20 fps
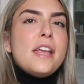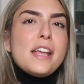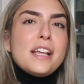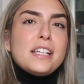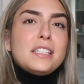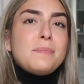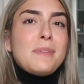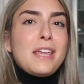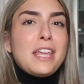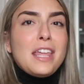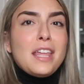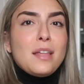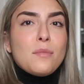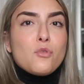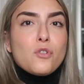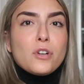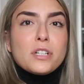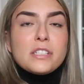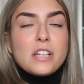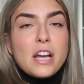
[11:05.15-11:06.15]
is making
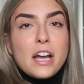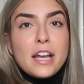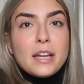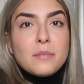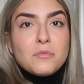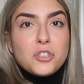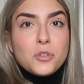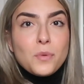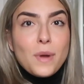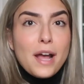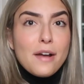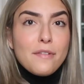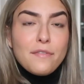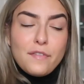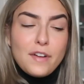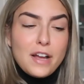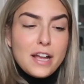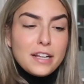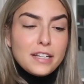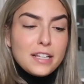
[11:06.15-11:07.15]
more time to have
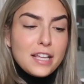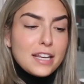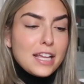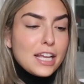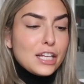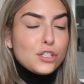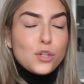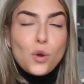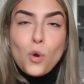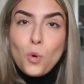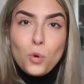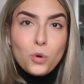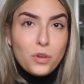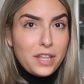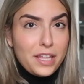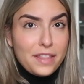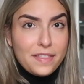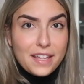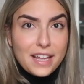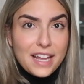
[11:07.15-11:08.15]
fun and I
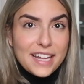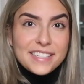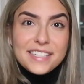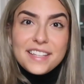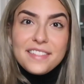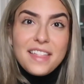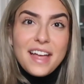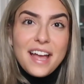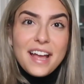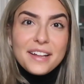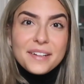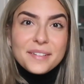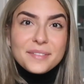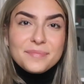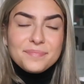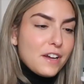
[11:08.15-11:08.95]
totally think I did that.